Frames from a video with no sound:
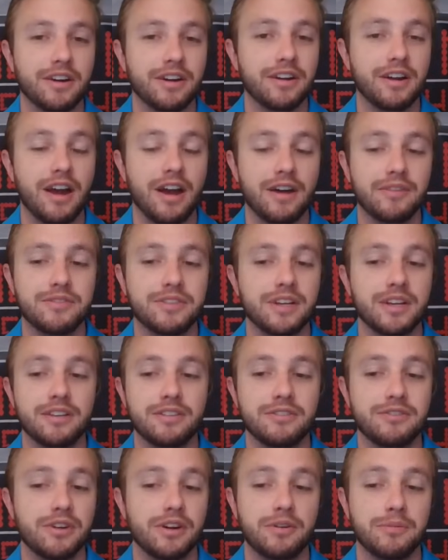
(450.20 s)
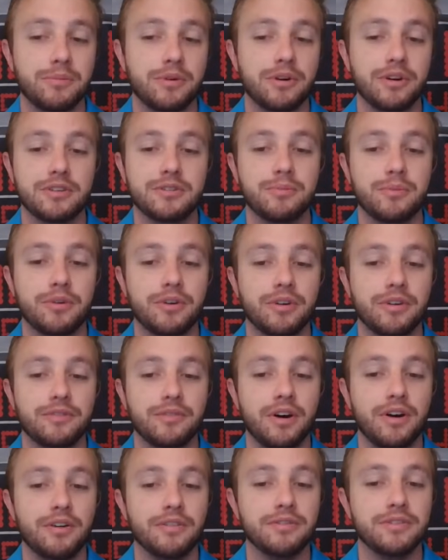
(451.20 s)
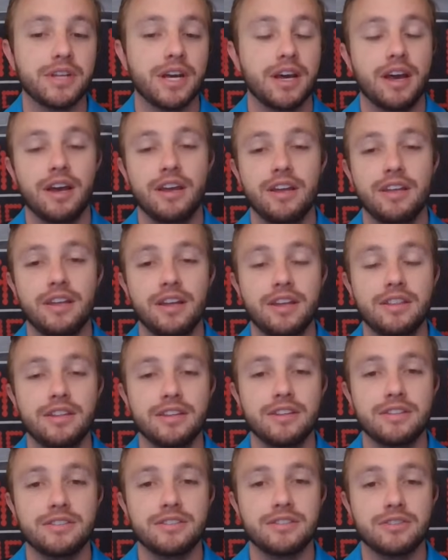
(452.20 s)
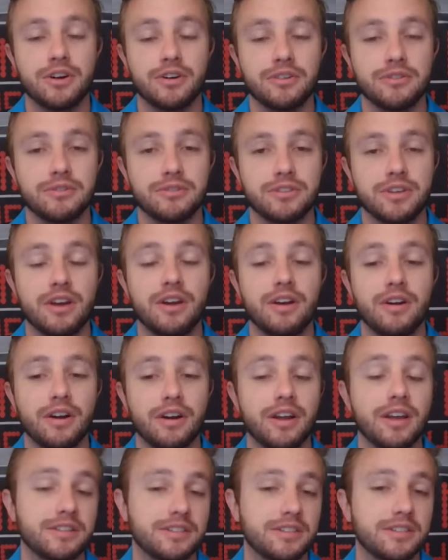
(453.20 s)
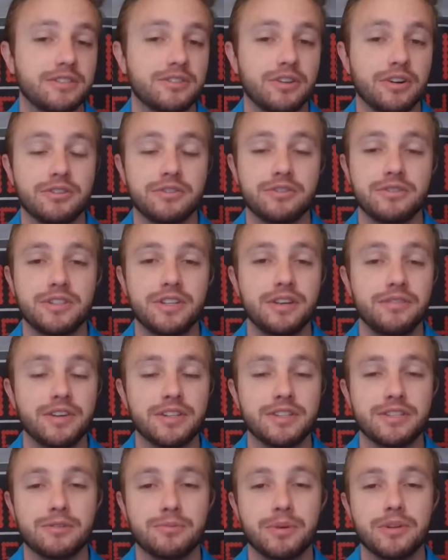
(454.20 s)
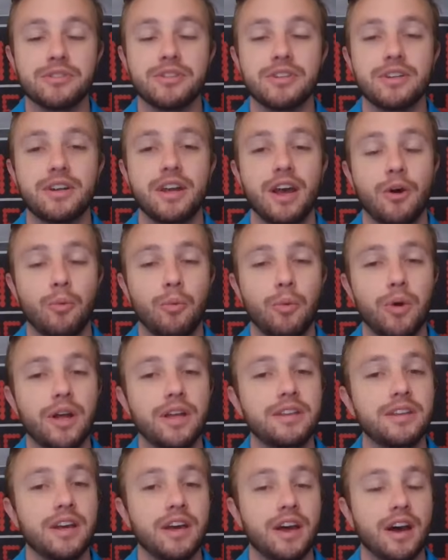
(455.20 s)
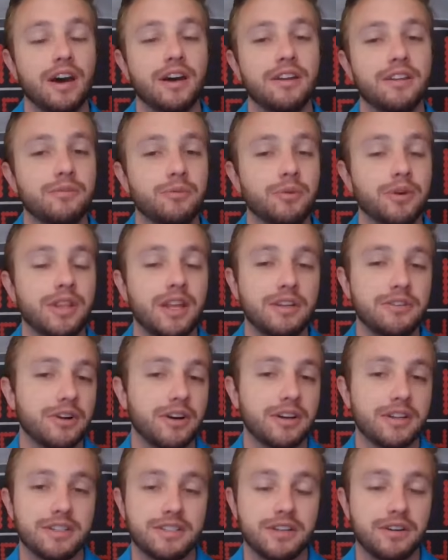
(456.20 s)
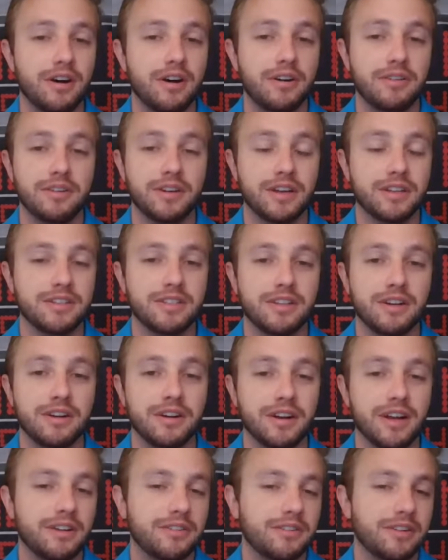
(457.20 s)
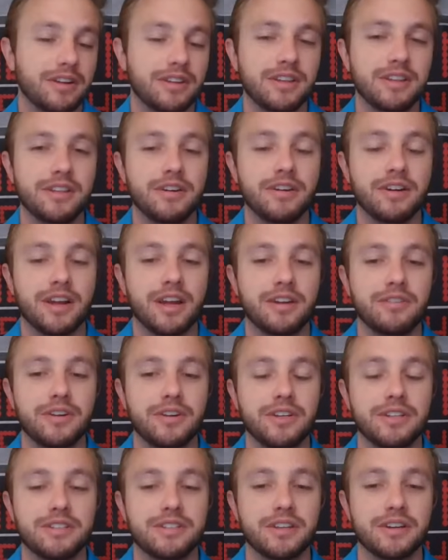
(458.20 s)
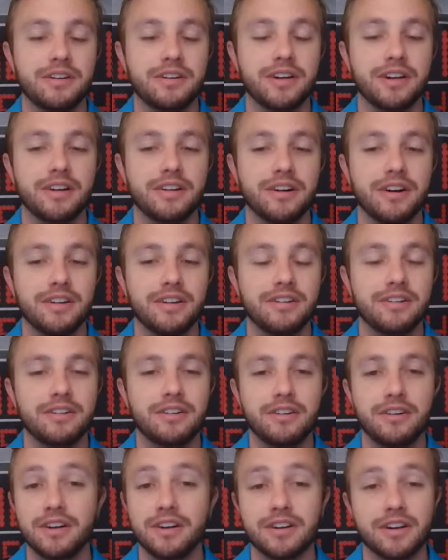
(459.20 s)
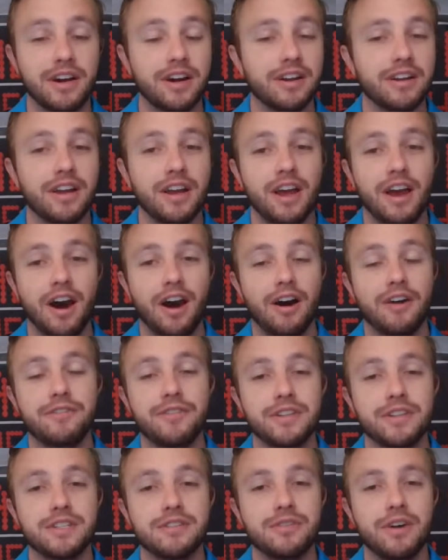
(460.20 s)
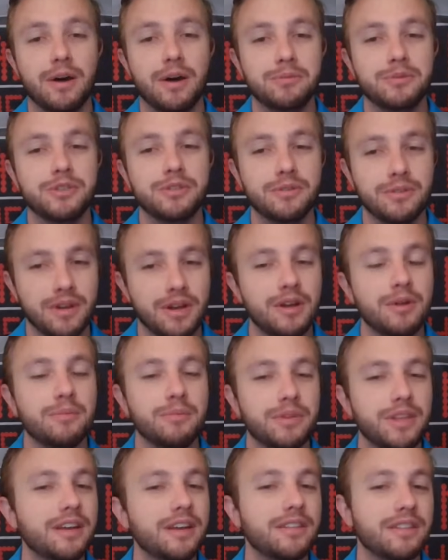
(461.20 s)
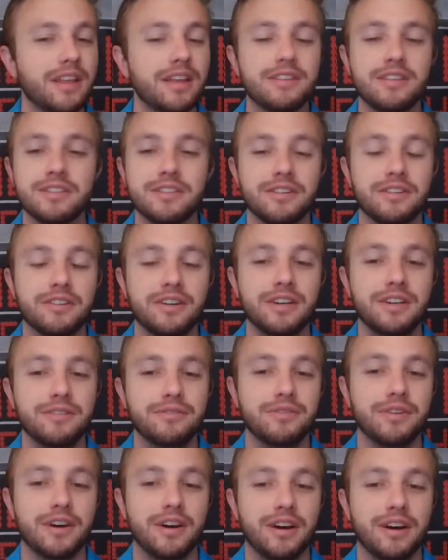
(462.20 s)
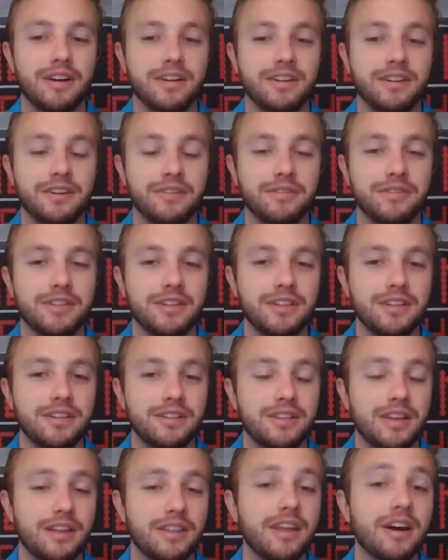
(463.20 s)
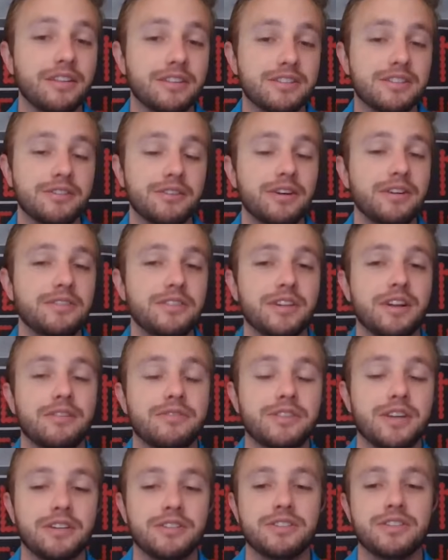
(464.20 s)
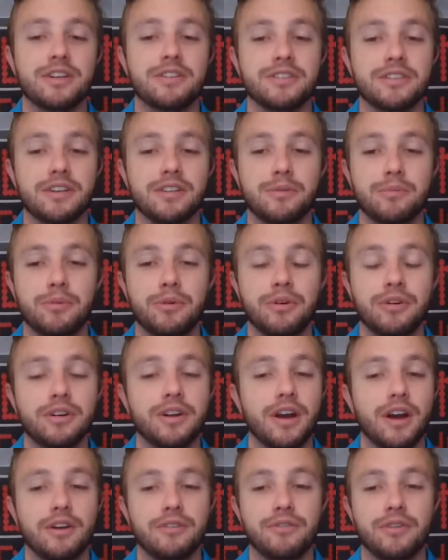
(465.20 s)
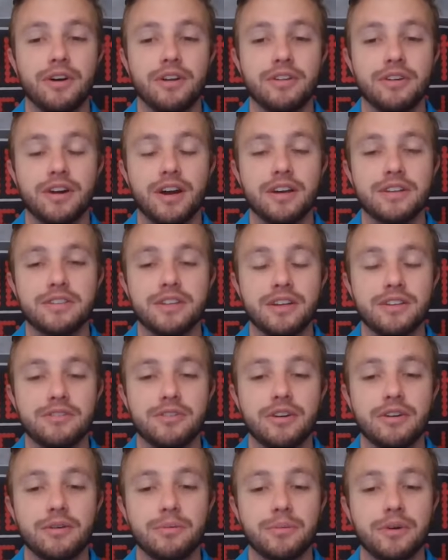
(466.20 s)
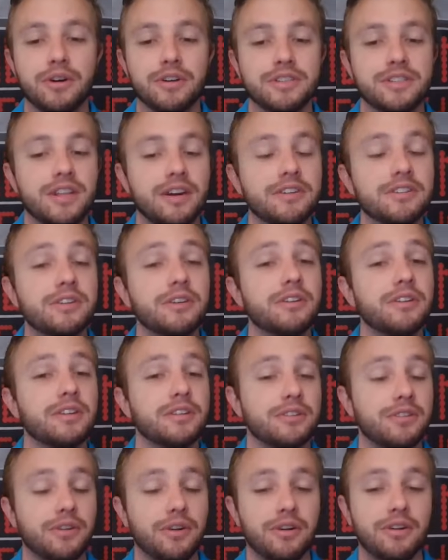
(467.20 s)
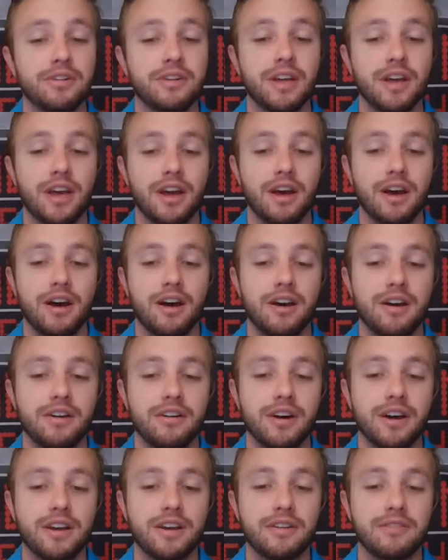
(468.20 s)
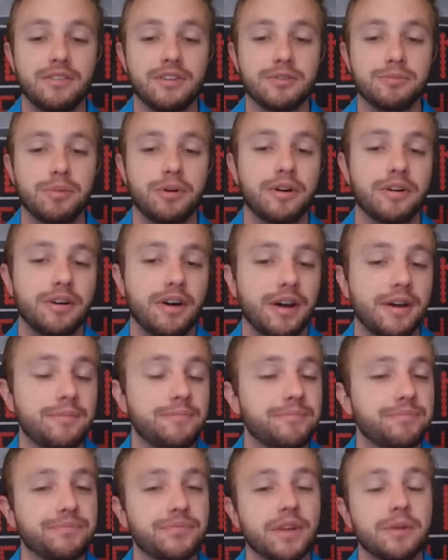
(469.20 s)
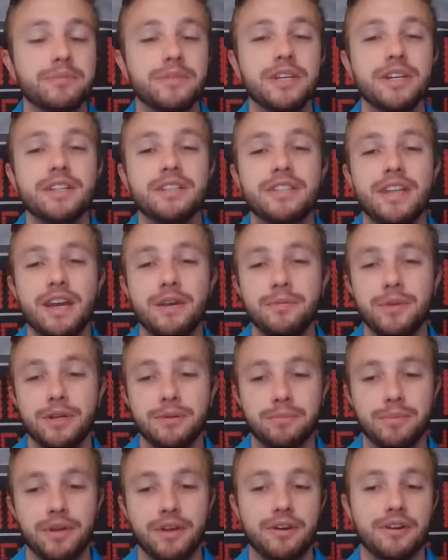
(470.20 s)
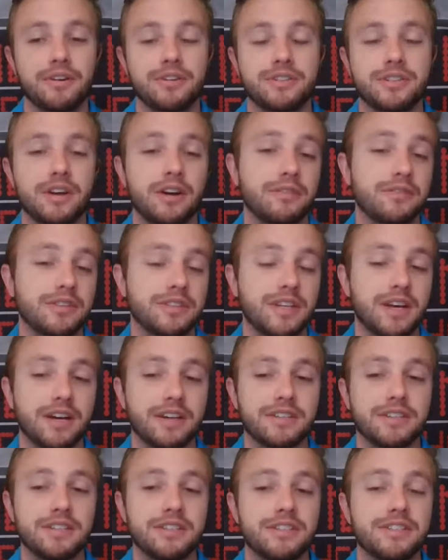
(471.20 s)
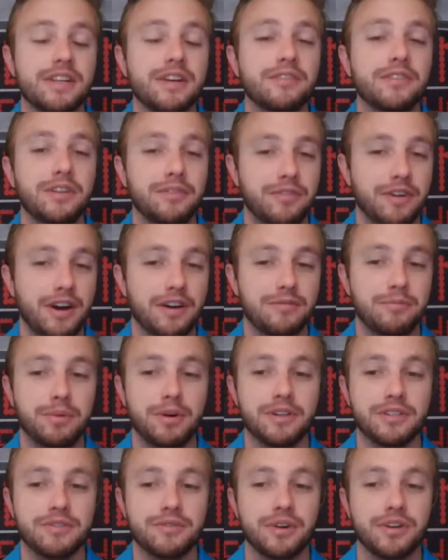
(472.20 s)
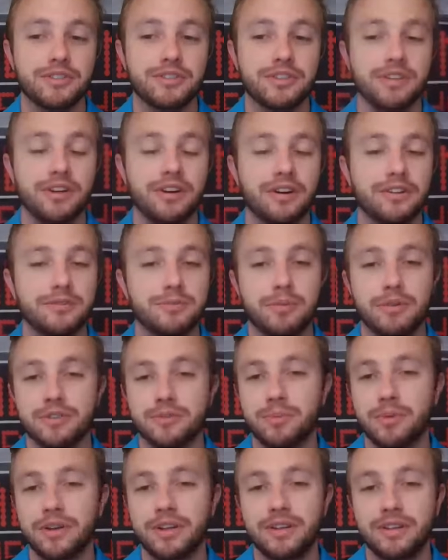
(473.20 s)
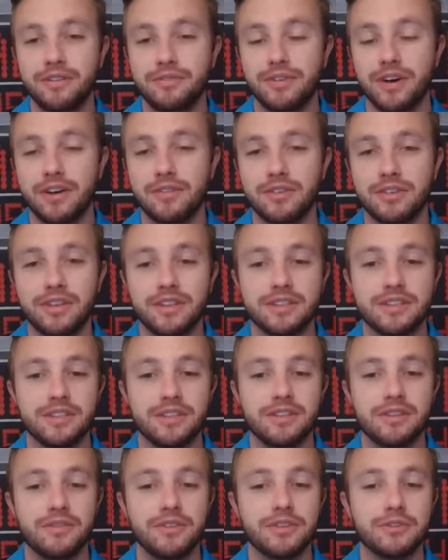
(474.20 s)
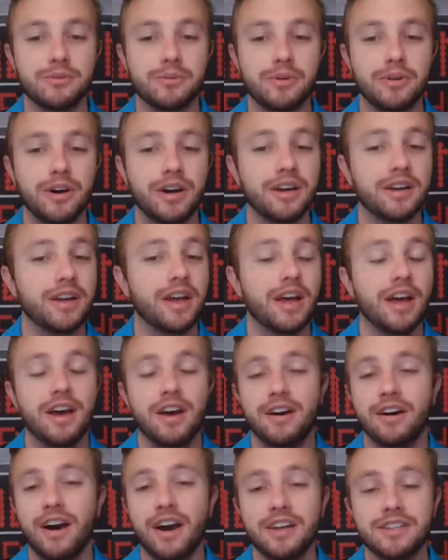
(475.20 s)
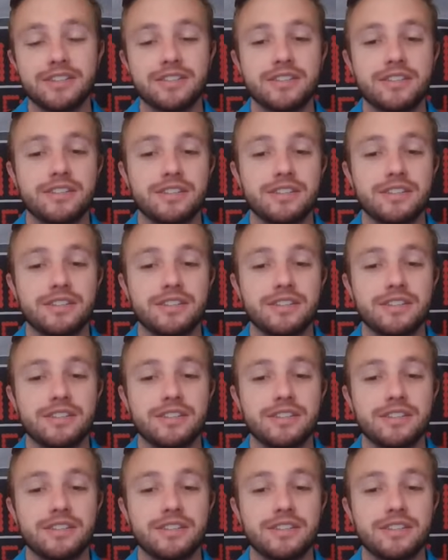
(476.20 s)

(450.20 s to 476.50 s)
going to have to get Treylon Burks more involved in, in this Chargers er, against this Chargers defense, especially when uh, when they try to sell out against Derrick Henry. I think Derrick Henry is the clear clear cut offensive option. But that, that doesn't leave uh, you know that that still leaves enough touchdowns on the board for other guys like Treylon Burks. Now let's go to the third uh, leg of this parlay. taking Dameon Pierce of the Texans, 75 plus rushing yards, plus 185 on this individual leg. Last